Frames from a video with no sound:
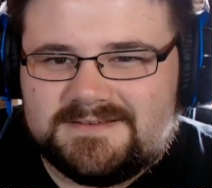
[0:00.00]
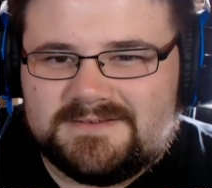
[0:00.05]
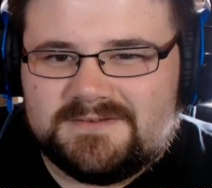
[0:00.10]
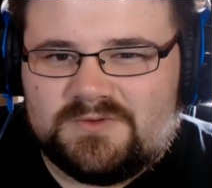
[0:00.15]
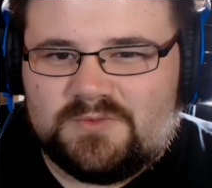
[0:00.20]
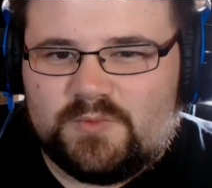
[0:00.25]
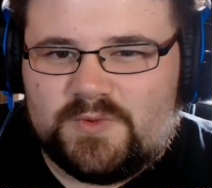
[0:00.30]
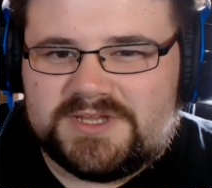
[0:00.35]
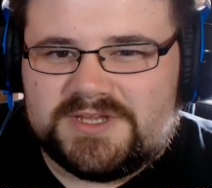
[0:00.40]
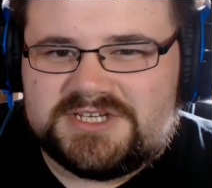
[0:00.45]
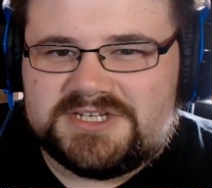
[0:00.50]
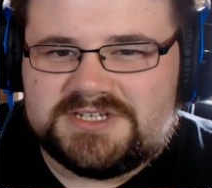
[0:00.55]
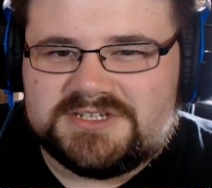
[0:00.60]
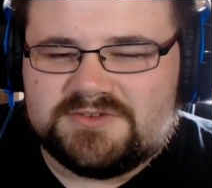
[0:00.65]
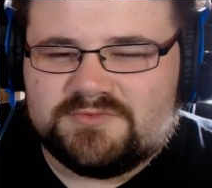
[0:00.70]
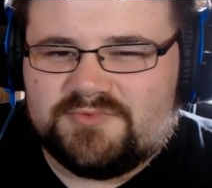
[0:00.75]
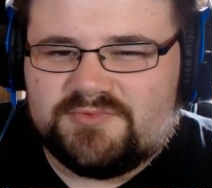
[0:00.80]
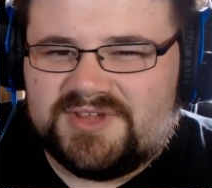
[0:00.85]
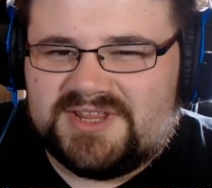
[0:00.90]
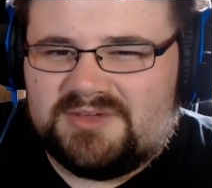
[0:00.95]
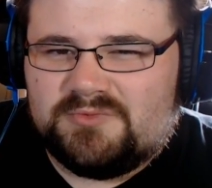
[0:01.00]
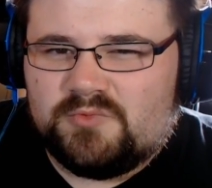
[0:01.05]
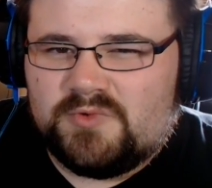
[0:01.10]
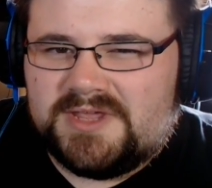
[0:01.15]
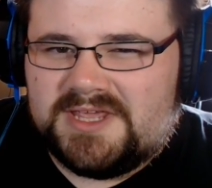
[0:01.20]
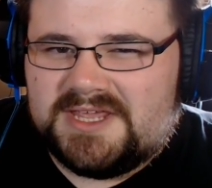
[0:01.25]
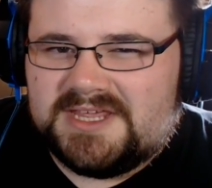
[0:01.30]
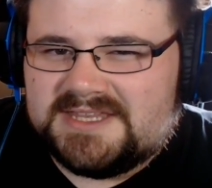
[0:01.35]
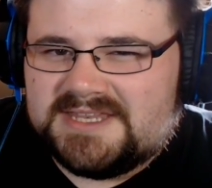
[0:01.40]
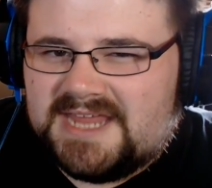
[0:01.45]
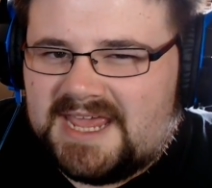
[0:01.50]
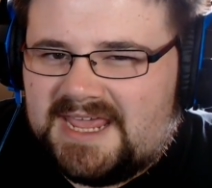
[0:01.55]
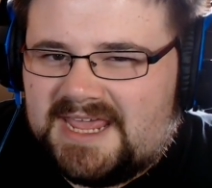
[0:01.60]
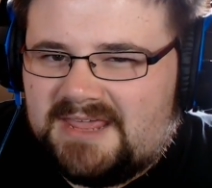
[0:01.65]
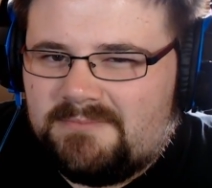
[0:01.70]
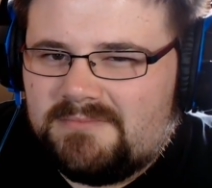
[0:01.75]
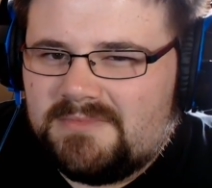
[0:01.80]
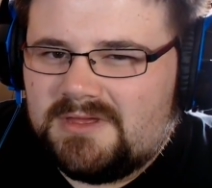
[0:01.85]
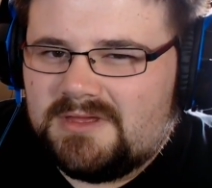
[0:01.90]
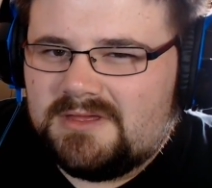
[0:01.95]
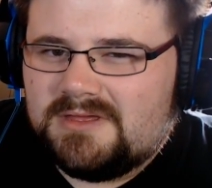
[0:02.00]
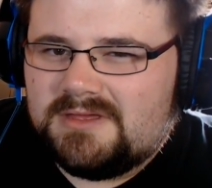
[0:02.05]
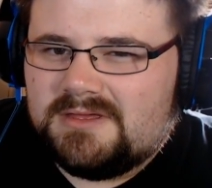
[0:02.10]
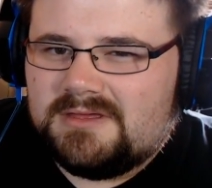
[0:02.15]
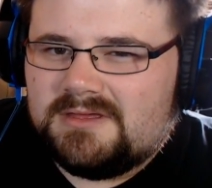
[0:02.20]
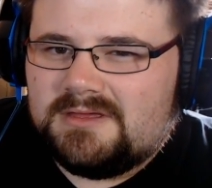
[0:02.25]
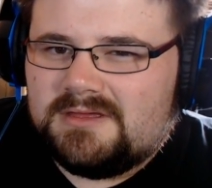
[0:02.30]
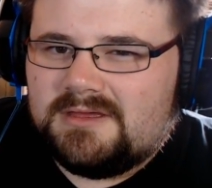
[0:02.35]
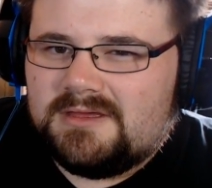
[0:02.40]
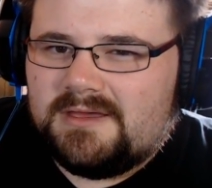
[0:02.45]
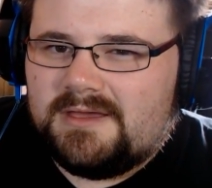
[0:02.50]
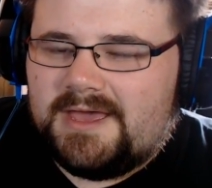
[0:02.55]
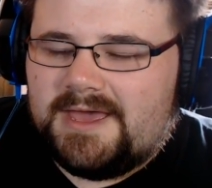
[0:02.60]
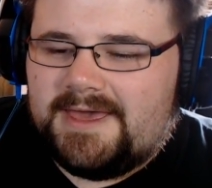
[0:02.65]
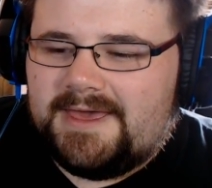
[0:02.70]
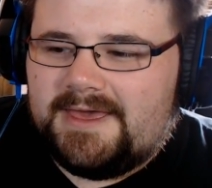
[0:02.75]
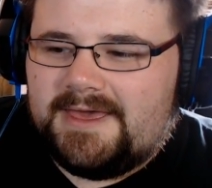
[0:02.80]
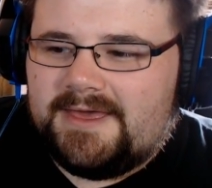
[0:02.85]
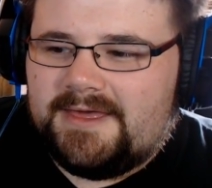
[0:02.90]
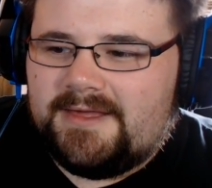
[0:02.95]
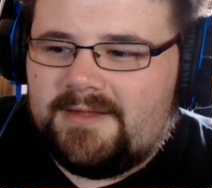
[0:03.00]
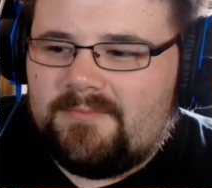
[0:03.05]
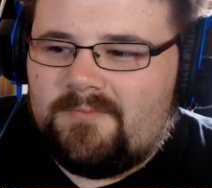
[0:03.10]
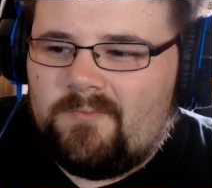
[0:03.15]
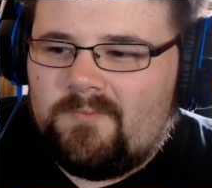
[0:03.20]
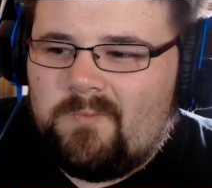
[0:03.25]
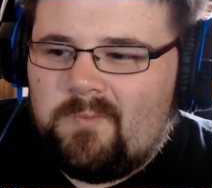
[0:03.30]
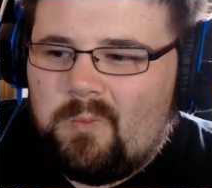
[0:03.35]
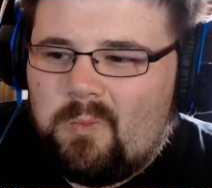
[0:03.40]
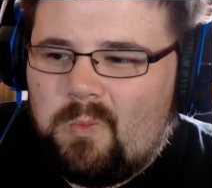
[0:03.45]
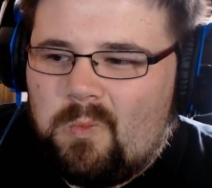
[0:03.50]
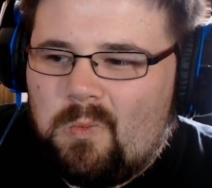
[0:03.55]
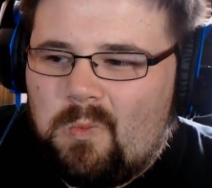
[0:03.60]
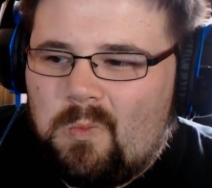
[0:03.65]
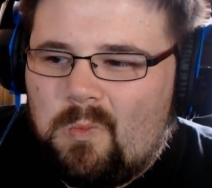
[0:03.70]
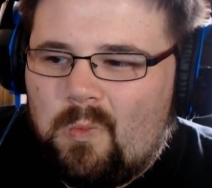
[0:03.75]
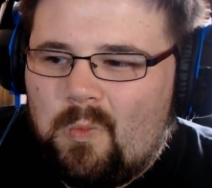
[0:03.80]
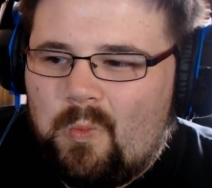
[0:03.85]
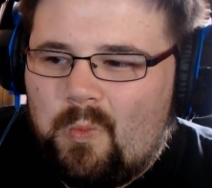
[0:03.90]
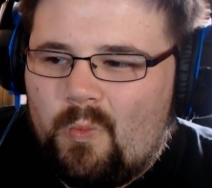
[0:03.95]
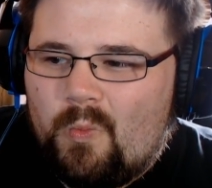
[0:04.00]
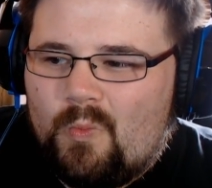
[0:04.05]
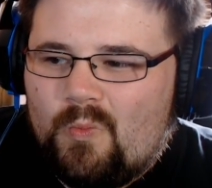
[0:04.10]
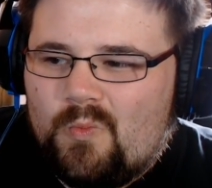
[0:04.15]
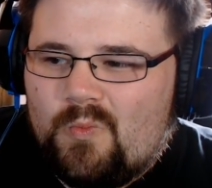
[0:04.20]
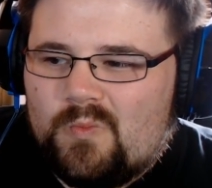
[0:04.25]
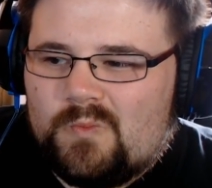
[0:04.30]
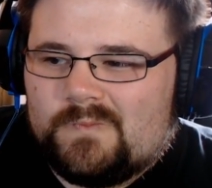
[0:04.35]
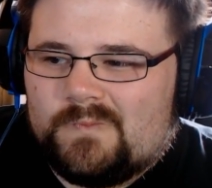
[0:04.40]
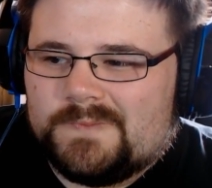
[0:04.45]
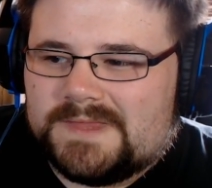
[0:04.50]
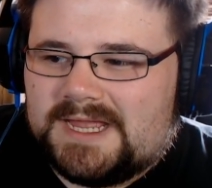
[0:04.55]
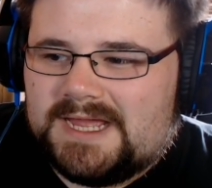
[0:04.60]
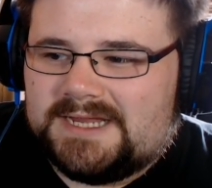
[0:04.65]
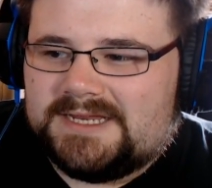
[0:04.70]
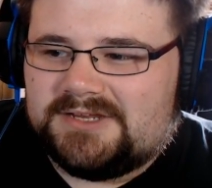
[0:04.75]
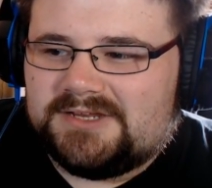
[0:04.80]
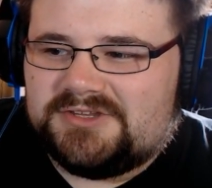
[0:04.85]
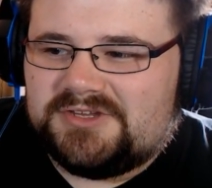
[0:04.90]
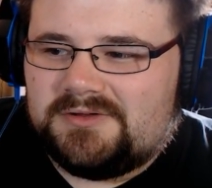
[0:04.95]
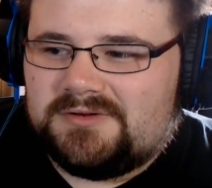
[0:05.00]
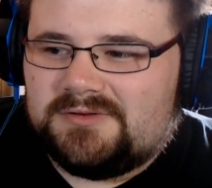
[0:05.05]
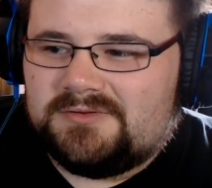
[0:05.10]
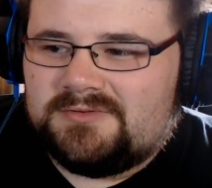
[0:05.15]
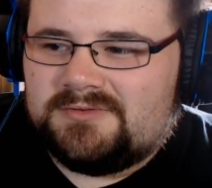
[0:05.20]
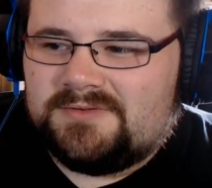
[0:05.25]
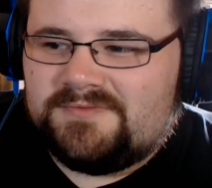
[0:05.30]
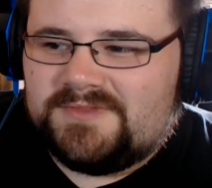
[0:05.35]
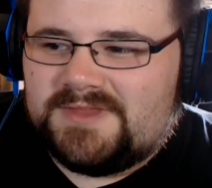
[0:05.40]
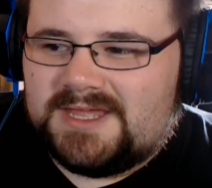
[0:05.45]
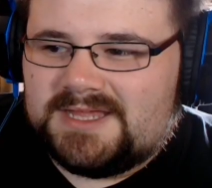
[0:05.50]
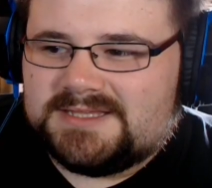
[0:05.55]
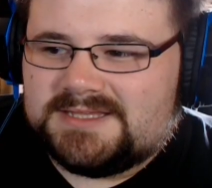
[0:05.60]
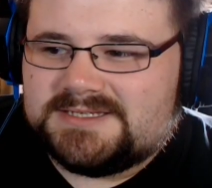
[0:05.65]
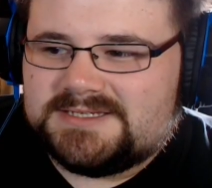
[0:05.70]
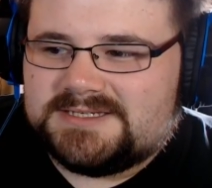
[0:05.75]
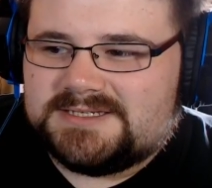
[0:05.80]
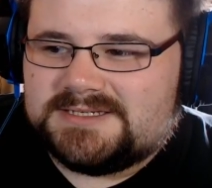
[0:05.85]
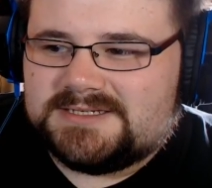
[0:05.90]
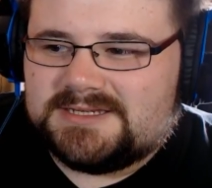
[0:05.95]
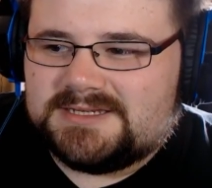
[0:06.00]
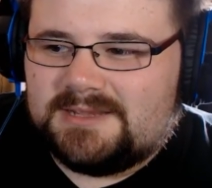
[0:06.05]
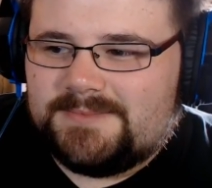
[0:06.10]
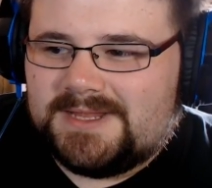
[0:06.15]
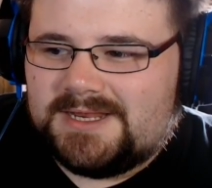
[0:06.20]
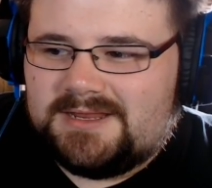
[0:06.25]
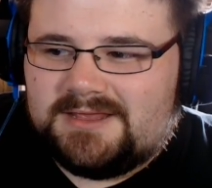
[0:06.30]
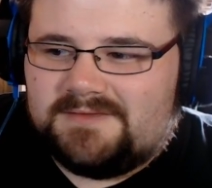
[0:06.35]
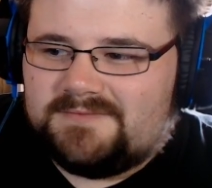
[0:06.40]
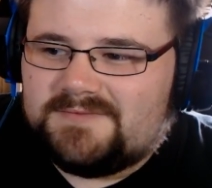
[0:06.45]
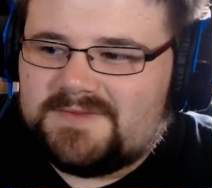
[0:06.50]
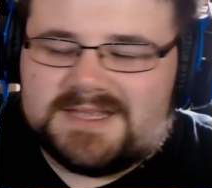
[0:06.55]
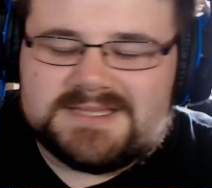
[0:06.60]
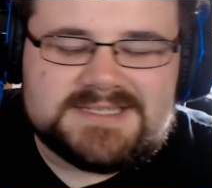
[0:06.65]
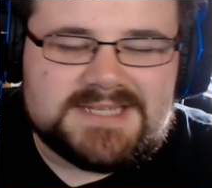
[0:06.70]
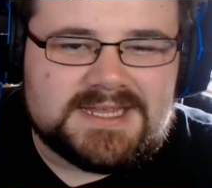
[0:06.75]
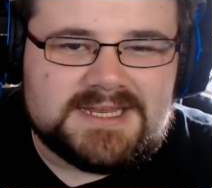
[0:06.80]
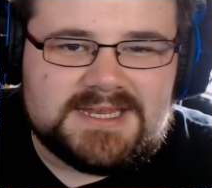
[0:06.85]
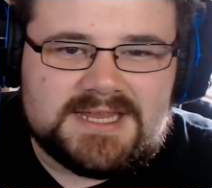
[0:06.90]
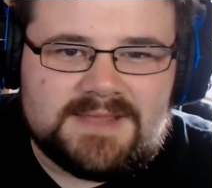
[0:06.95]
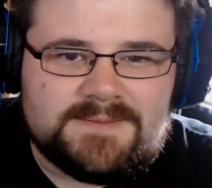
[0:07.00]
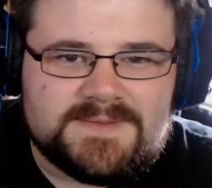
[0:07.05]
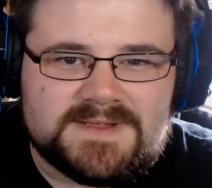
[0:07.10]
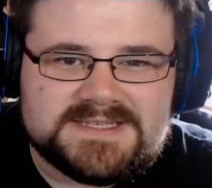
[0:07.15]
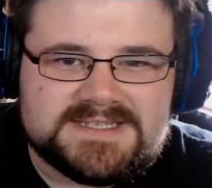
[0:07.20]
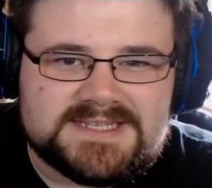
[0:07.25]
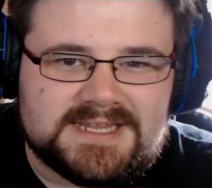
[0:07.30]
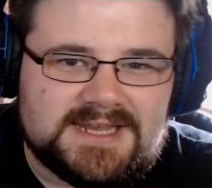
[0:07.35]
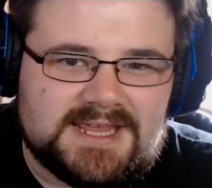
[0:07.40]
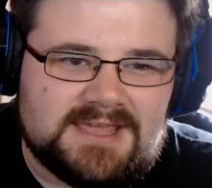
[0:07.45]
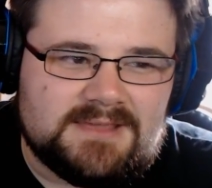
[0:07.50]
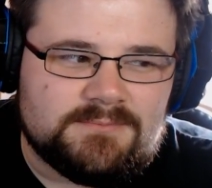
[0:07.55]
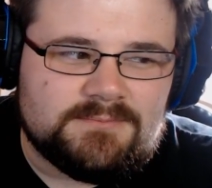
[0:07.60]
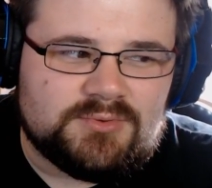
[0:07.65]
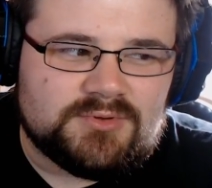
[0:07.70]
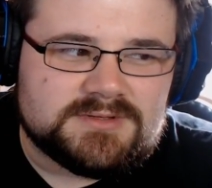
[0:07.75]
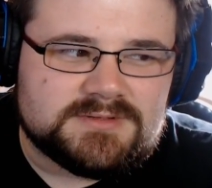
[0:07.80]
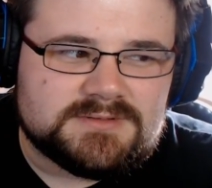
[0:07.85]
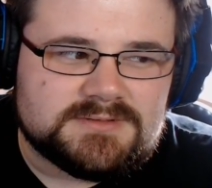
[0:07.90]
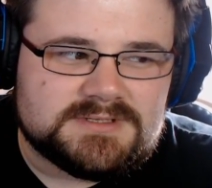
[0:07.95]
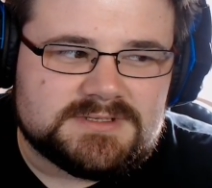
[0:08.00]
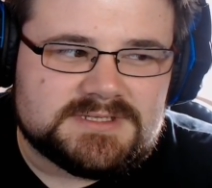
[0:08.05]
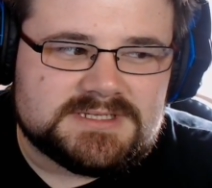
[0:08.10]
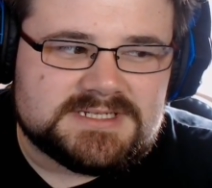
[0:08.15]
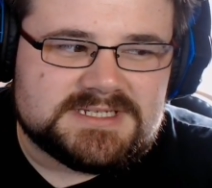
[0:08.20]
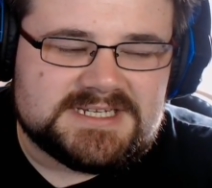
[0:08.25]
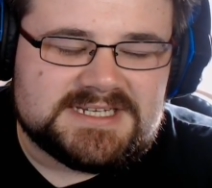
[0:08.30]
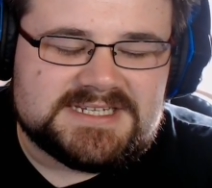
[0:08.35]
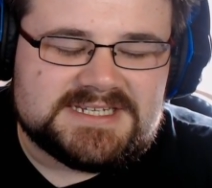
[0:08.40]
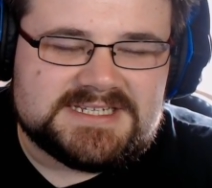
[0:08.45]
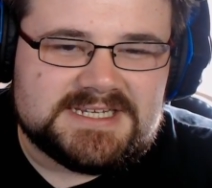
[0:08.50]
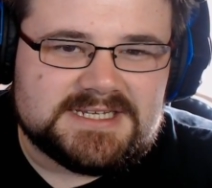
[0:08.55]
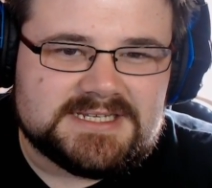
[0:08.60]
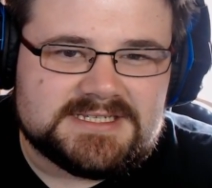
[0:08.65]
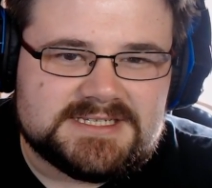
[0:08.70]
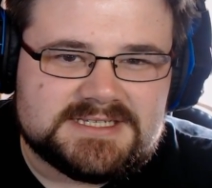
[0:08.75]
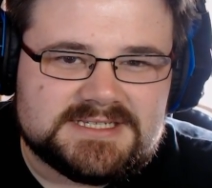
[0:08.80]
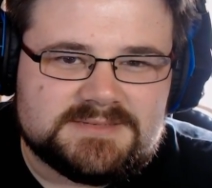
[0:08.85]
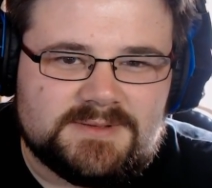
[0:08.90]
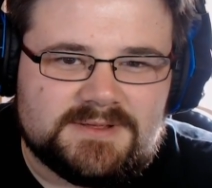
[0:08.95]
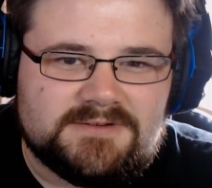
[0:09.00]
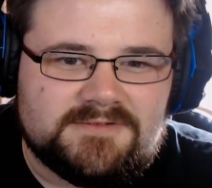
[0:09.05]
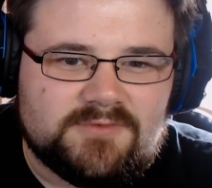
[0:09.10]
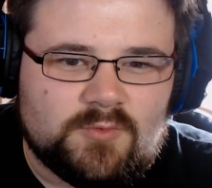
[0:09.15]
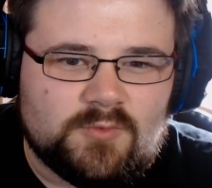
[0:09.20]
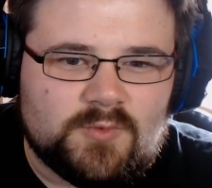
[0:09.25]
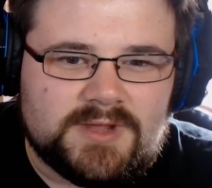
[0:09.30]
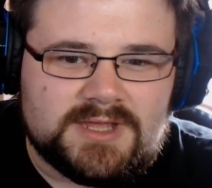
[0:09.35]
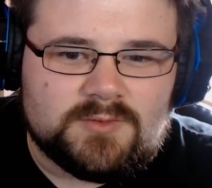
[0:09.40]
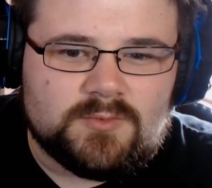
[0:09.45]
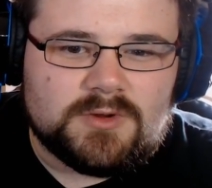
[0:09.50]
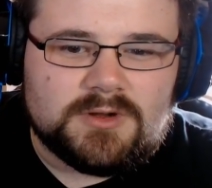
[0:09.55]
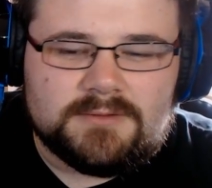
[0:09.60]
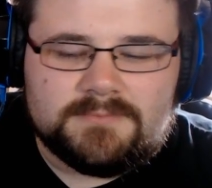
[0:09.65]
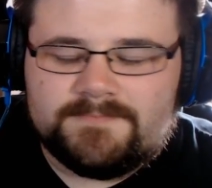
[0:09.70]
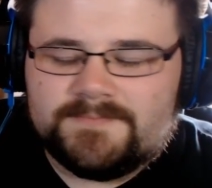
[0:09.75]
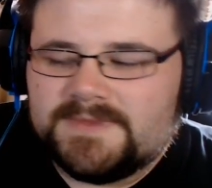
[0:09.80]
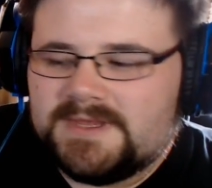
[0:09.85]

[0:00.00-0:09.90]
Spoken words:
which is a really weird name. And I don't know if that's... I mean, if that's her name, that's her name. But C6 is a bit of a weird one.